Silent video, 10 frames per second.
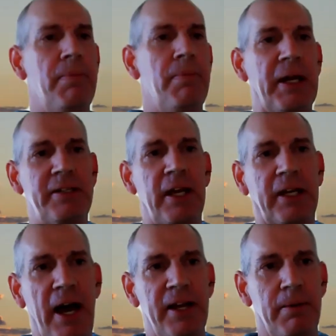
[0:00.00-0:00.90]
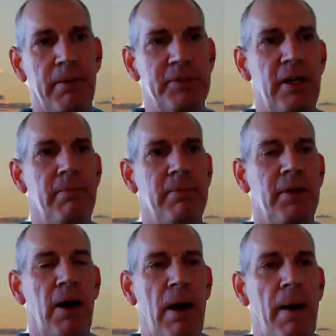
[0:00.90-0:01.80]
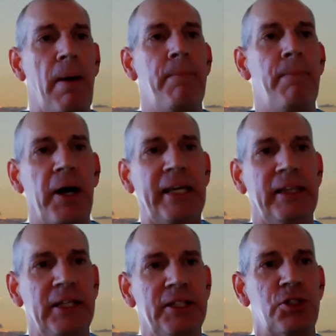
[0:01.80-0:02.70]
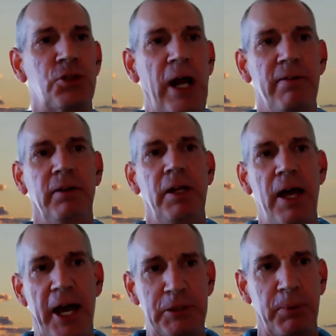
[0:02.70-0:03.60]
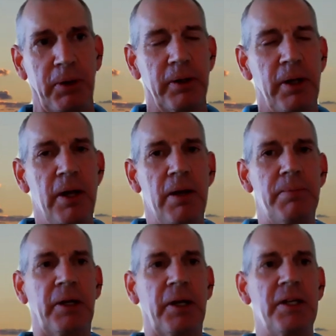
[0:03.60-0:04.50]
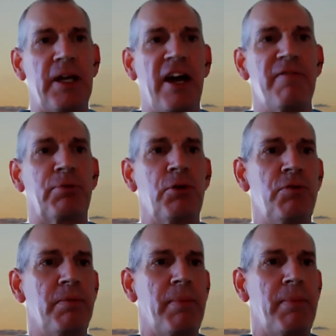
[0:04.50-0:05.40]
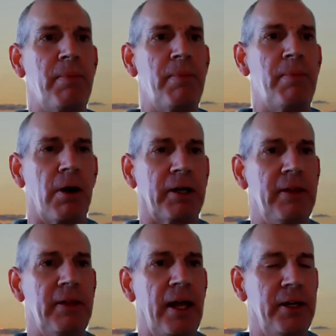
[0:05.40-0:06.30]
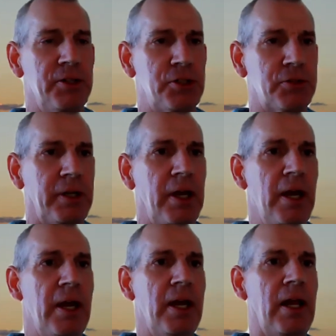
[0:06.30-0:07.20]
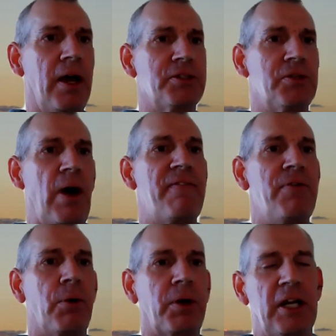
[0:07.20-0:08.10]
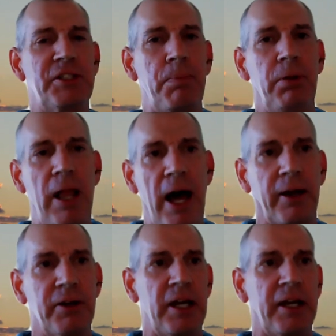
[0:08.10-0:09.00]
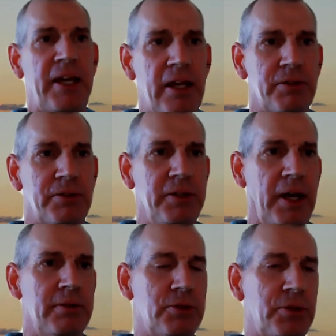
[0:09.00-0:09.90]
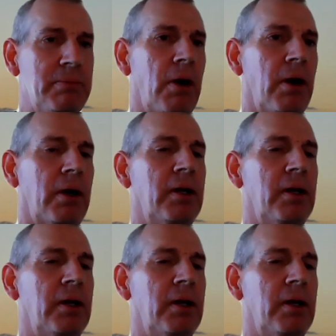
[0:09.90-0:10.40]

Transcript: the big ticket items. I'm a bucket list travel expert, because I've proven my trademark in that industry. And I focus on suppliers that cater to that trademark.